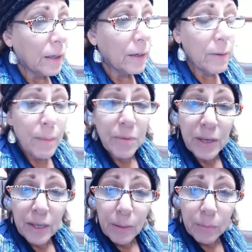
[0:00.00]
Here I'm
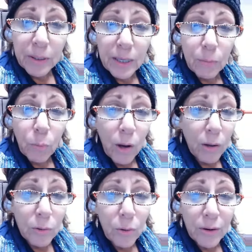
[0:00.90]
thinking I'm getting
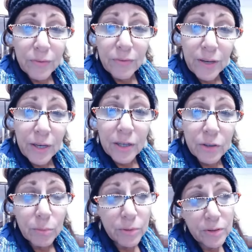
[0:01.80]
wild caught
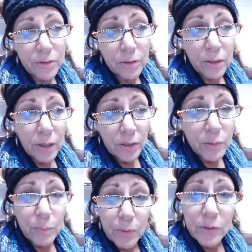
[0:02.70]
fish, which
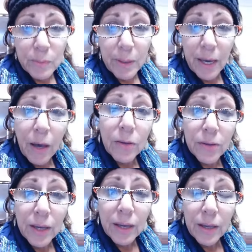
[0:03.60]
supposed to be
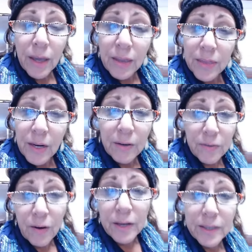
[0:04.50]
healthy, then I
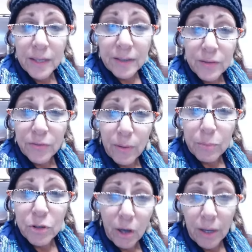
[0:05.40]
find that it's
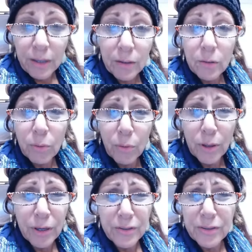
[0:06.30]
from China
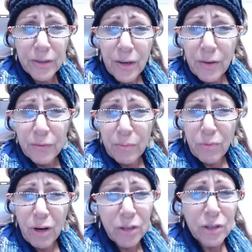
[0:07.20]
or it's from
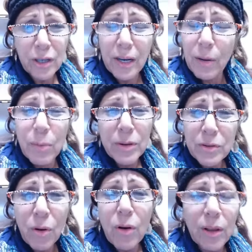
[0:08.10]
Russia. Now, what's
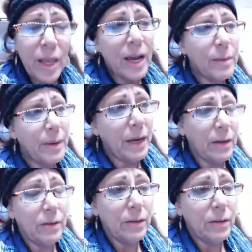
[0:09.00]
all that about?